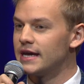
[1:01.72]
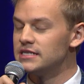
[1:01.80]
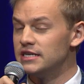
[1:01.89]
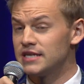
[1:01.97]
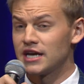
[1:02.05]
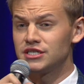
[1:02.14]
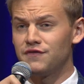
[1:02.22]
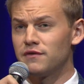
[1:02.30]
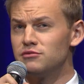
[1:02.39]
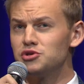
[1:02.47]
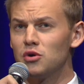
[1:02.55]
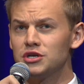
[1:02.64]
He's actually from
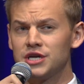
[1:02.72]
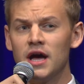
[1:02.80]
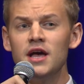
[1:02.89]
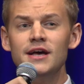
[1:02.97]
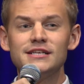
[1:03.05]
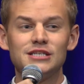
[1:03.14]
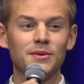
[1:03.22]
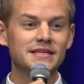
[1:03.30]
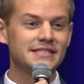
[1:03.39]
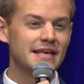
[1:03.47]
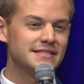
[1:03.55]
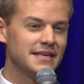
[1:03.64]
Georgia. So he
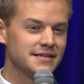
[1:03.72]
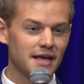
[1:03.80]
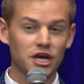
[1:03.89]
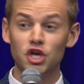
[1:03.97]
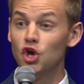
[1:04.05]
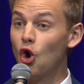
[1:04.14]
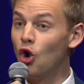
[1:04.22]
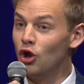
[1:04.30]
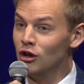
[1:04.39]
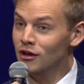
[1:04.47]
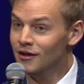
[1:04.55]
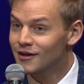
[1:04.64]
says things like
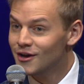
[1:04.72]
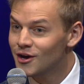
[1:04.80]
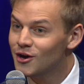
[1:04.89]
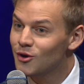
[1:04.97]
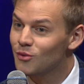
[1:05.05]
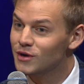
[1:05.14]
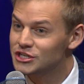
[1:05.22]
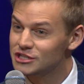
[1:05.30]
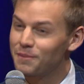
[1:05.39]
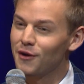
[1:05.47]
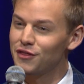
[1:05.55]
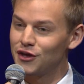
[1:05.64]
y'all, which is
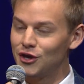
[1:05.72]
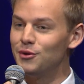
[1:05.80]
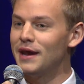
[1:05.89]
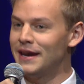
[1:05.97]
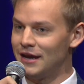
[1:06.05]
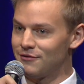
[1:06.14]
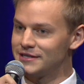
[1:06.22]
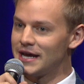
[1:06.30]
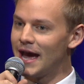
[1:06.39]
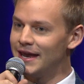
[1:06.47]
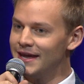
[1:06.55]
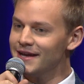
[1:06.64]
both cute and
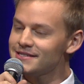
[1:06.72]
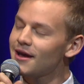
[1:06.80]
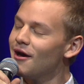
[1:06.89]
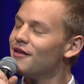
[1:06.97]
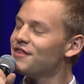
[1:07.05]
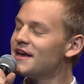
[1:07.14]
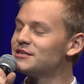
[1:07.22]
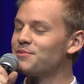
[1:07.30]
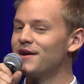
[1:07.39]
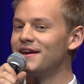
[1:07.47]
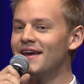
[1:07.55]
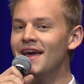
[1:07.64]
irritating. It's like, oh, thanks,
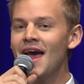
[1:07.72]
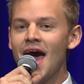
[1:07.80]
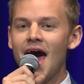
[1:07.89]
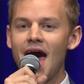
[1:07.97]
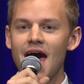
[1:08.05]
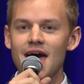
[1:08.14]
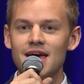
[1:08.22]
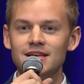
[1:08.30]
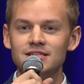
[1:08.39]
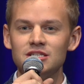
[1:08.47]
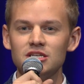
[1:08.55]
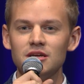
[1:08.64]
Brittany. But